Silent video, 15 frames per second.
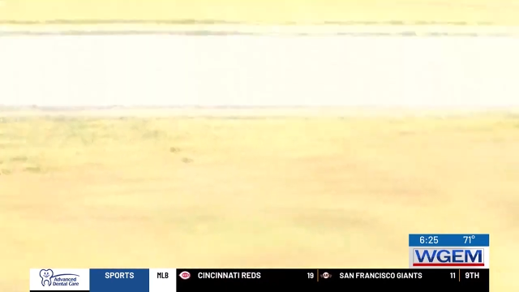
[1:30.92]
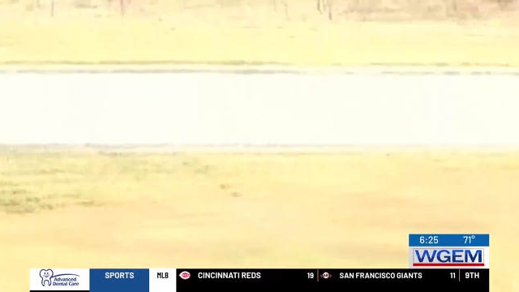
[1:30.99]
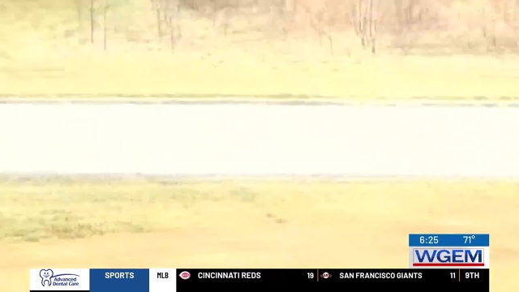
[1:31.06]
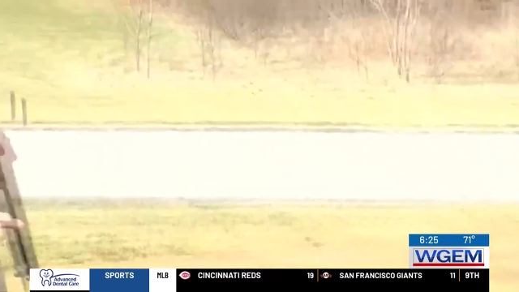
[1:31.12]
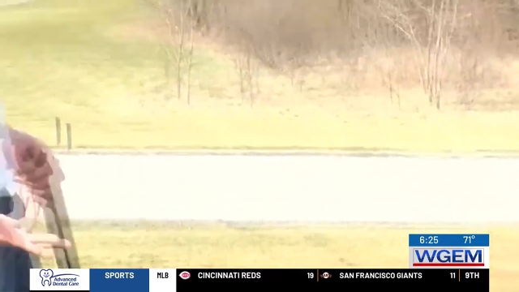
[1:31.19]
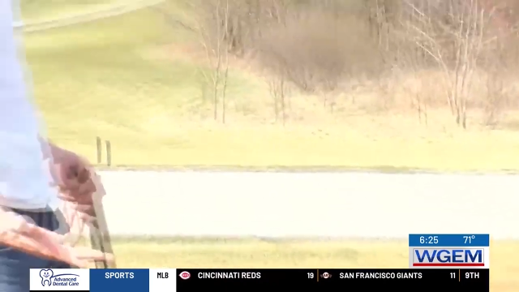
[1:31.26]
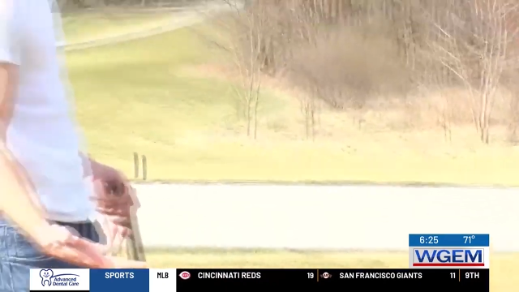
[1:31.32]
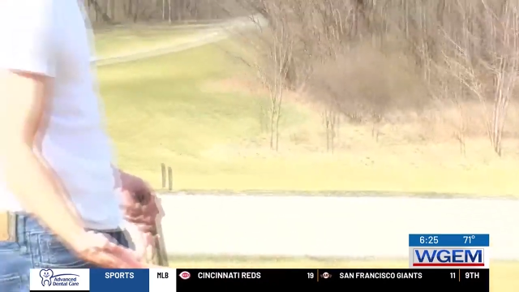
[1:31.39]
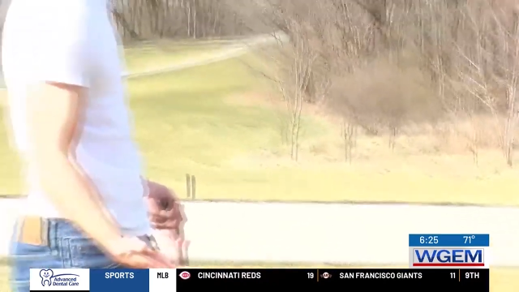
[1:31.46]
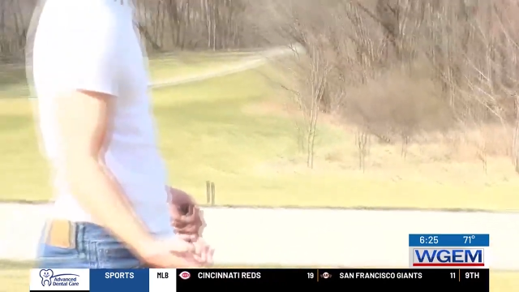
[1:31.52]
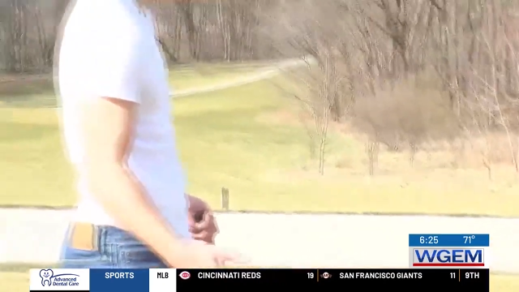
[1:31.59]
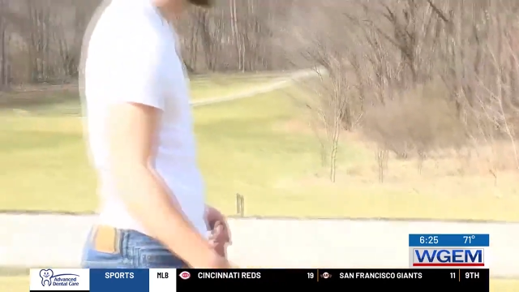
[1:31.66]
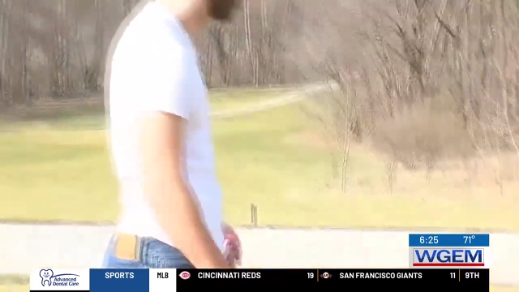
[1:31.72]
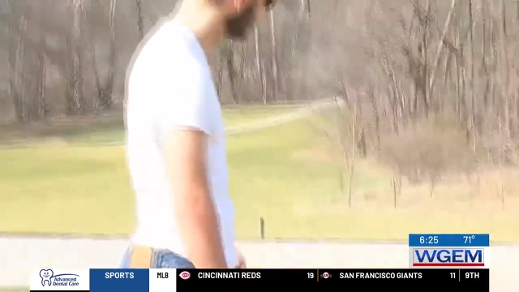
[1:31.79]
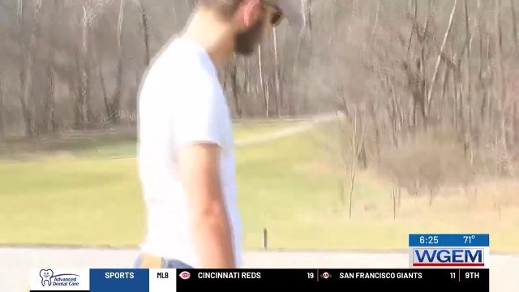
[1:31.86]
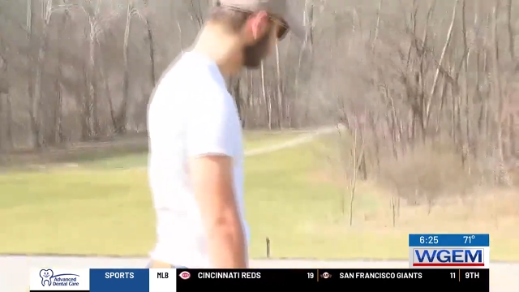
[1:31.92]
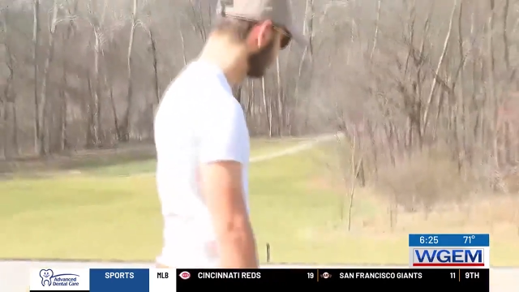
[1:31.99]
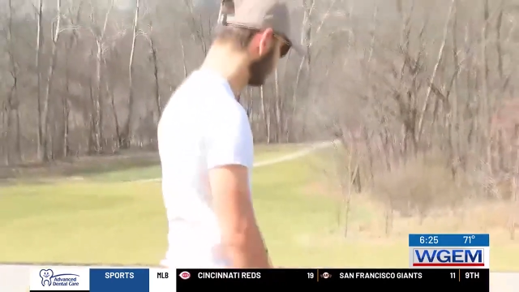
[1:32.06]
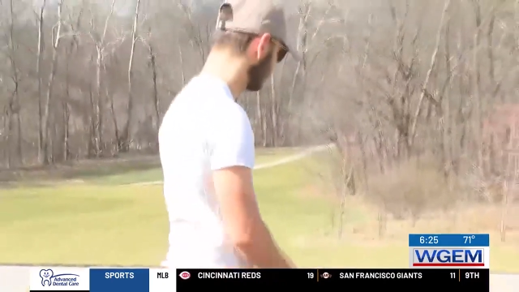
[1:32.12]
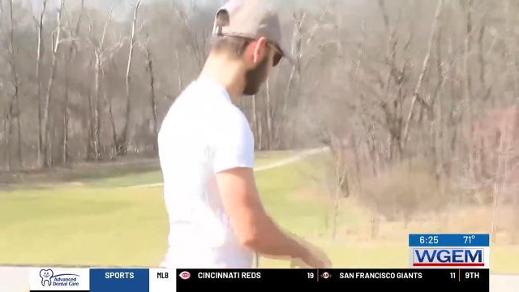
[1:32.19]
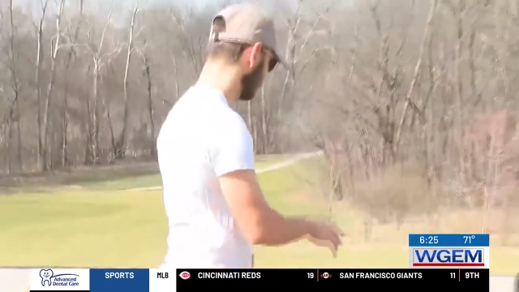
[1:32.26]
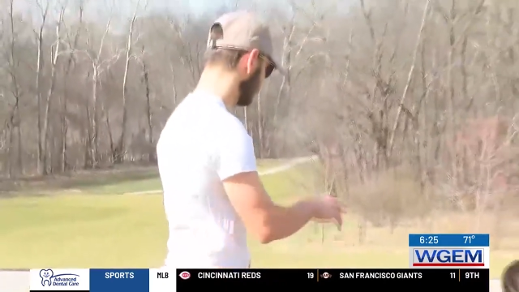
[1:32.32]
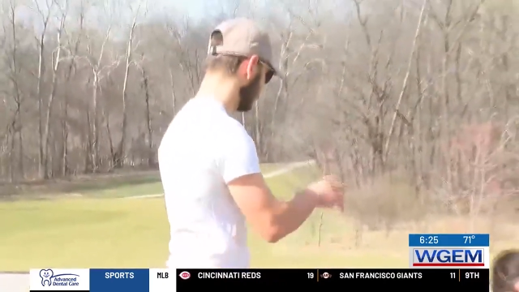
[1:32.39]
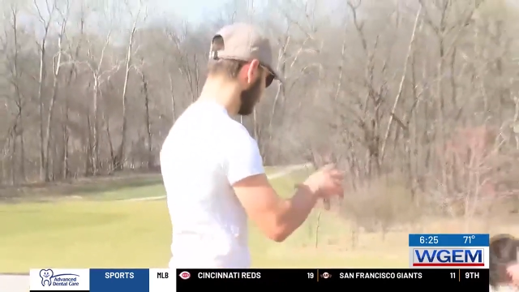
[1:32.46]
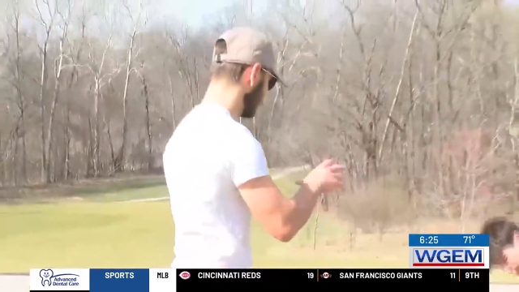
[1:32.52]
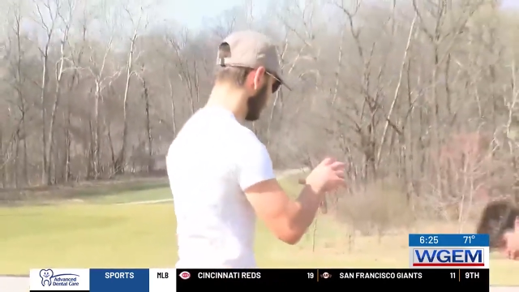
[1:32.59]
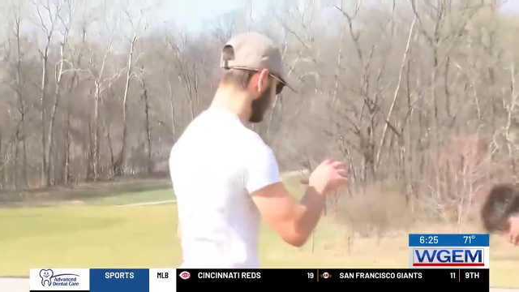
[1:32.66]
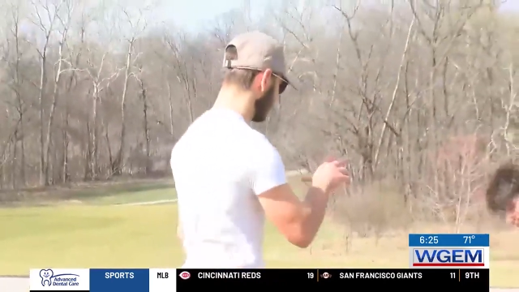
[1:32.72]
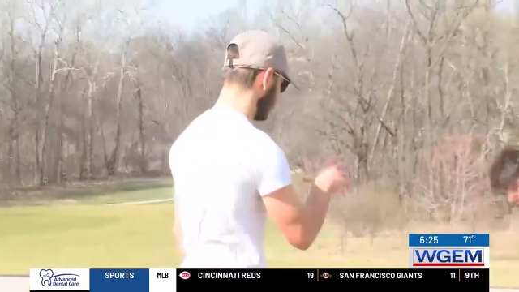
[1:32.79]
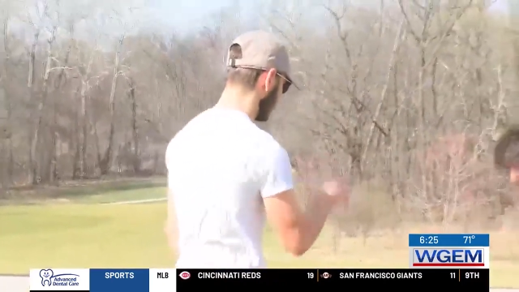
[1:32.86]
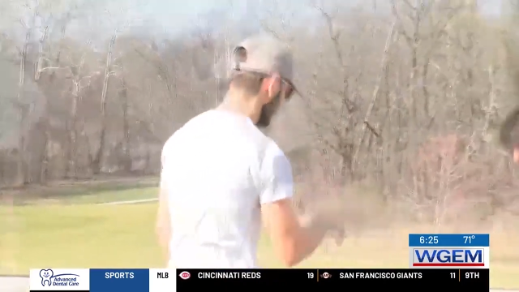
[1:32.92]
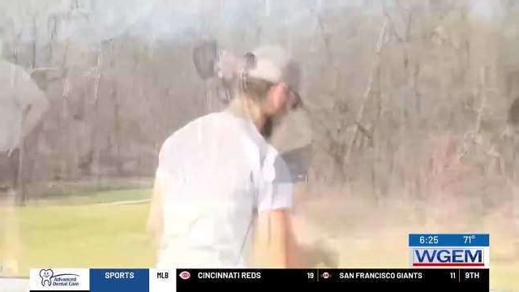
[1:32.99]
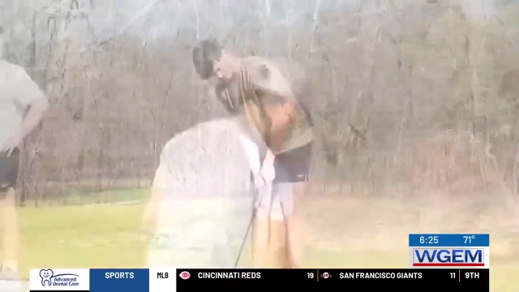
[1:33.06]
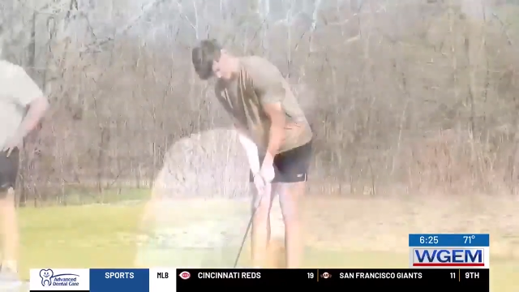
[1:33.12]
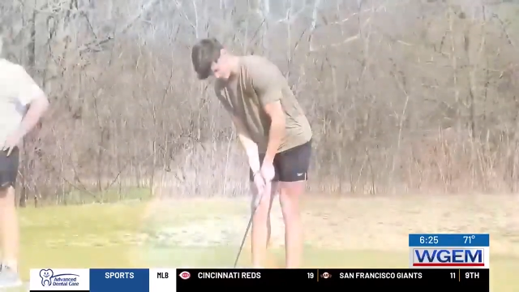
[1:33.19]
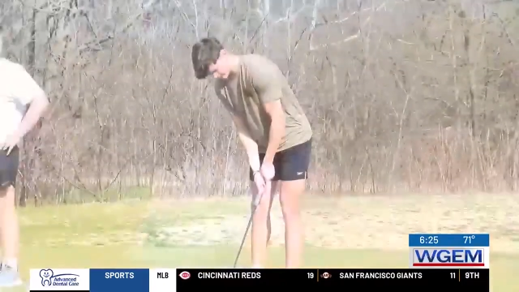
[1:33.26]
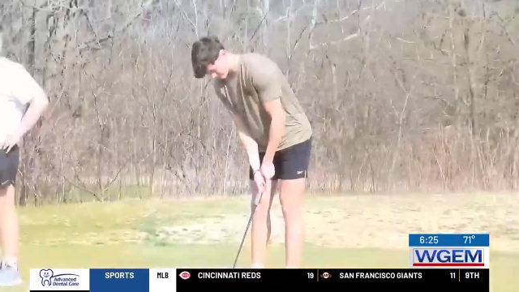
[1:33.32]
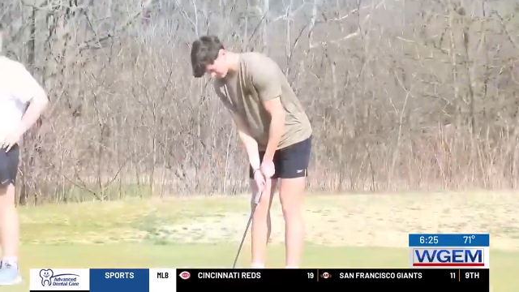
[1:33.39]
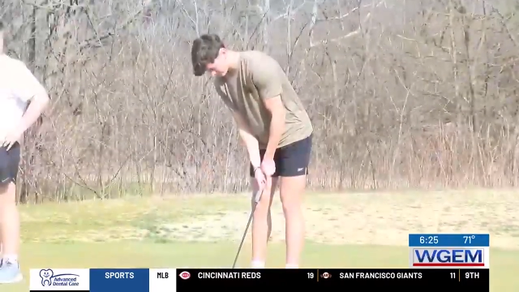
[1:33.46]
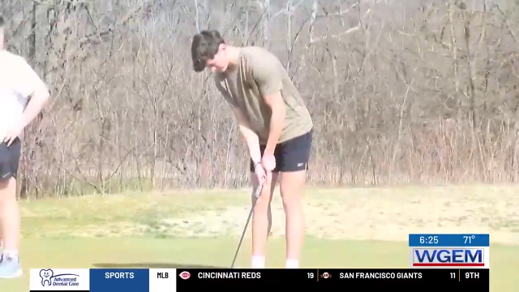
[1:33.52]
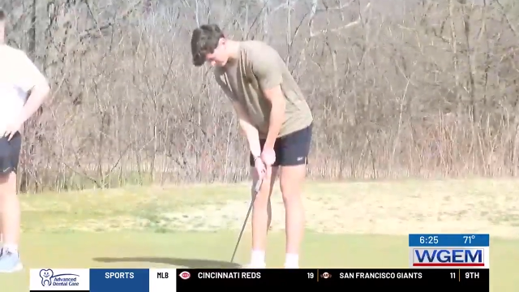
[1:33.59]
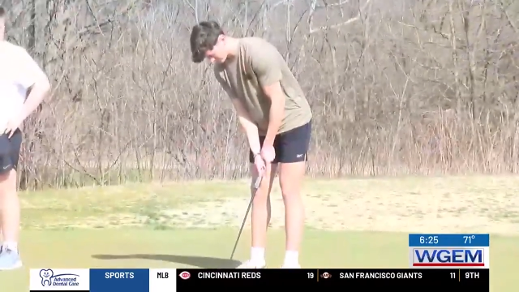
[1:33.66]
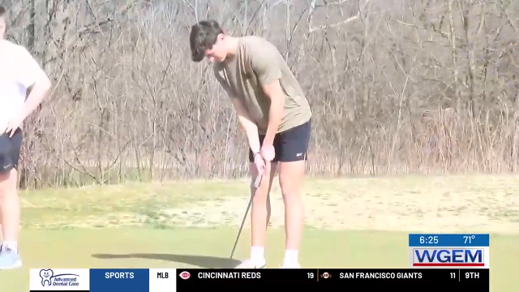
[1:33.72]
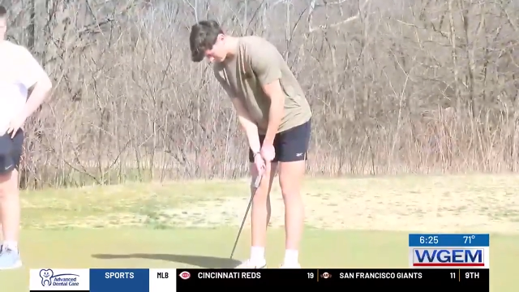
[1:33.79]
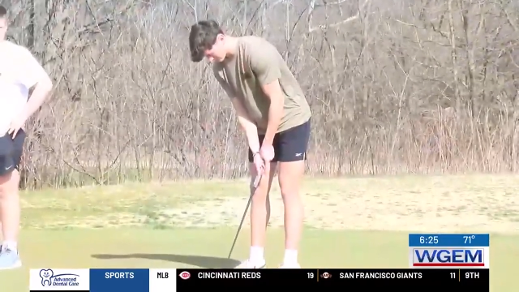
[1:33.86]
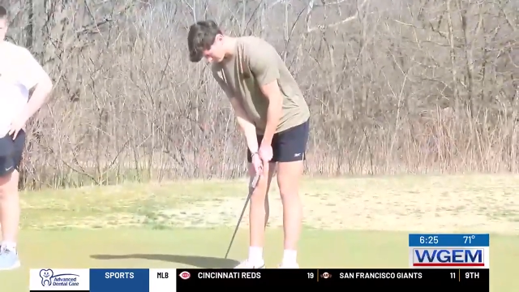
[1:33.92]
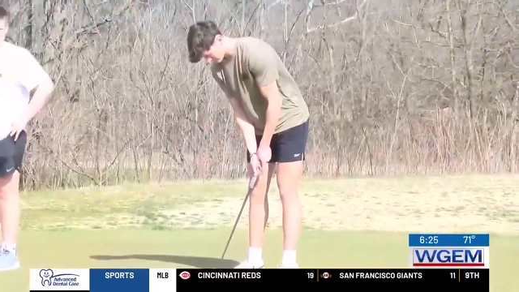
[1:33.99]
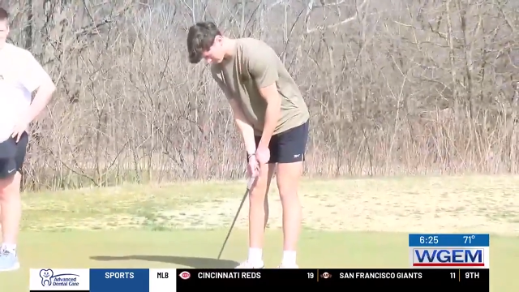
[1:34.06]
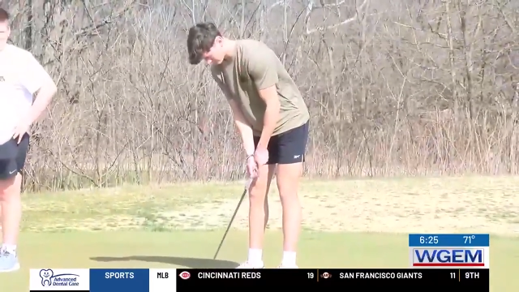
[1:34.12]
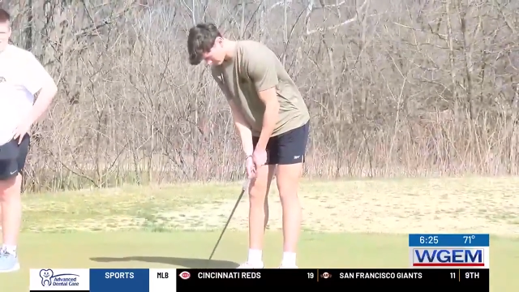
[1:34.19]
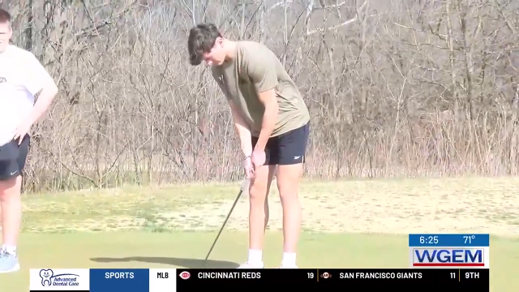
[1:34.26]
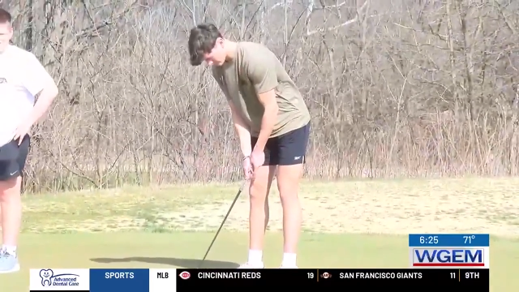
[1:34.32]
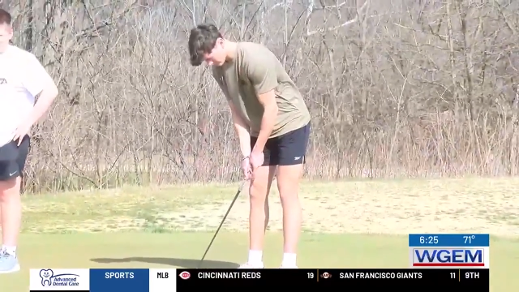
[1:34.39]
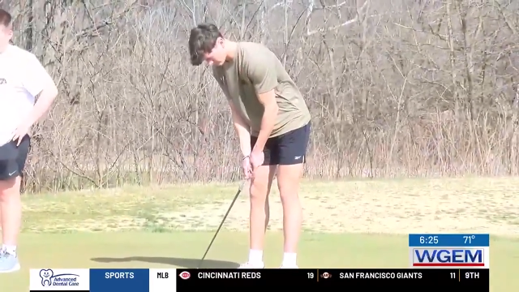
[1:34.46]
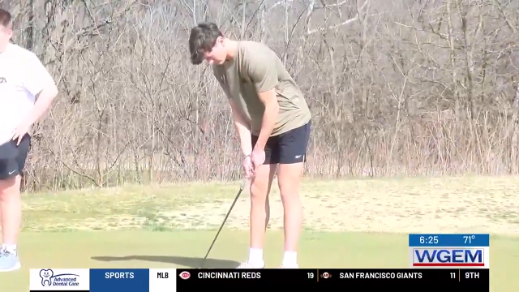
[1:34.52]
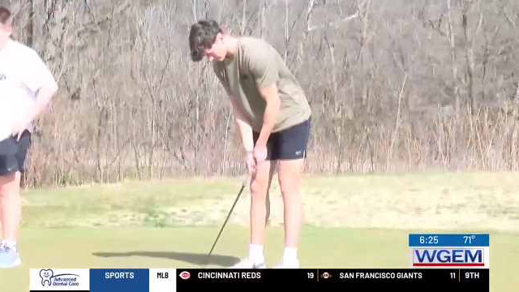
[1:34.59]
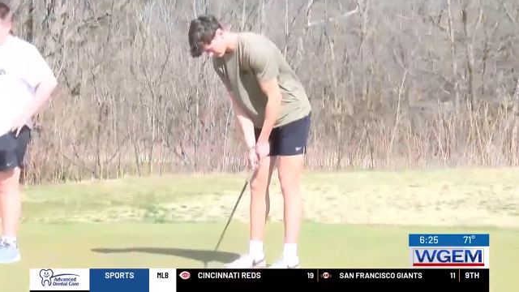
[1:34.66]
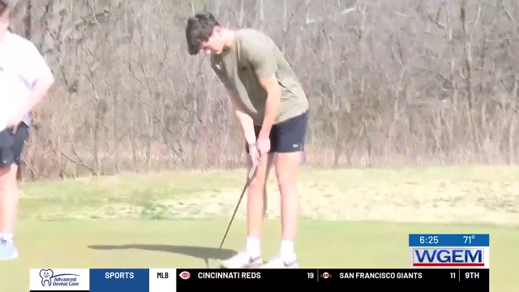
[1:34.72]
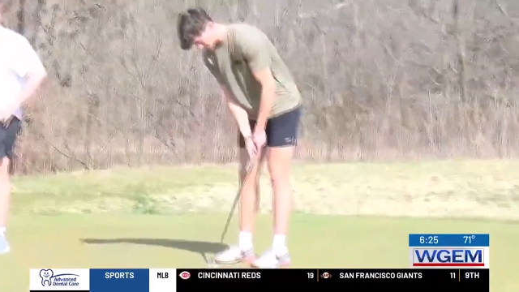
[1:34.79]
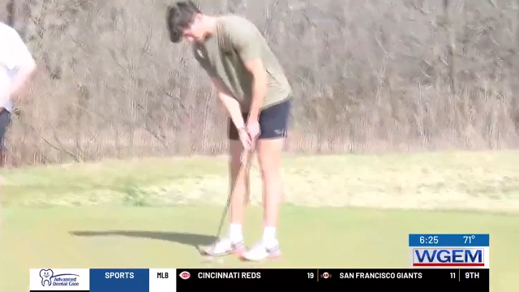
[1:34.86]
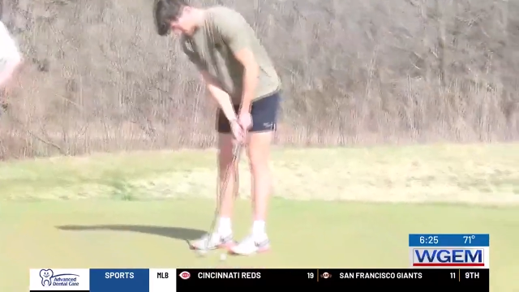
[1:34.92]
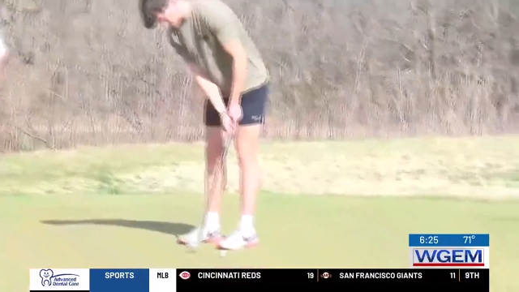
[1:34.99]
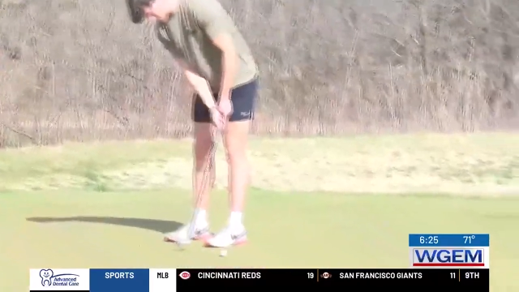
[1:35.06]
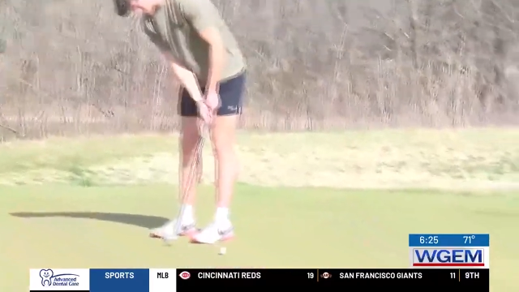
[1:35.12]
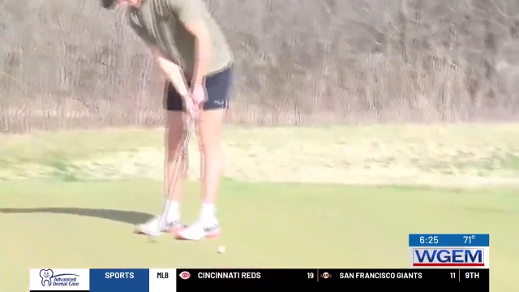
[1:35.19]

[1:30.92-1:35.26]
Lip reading: [unreadable: no face in view]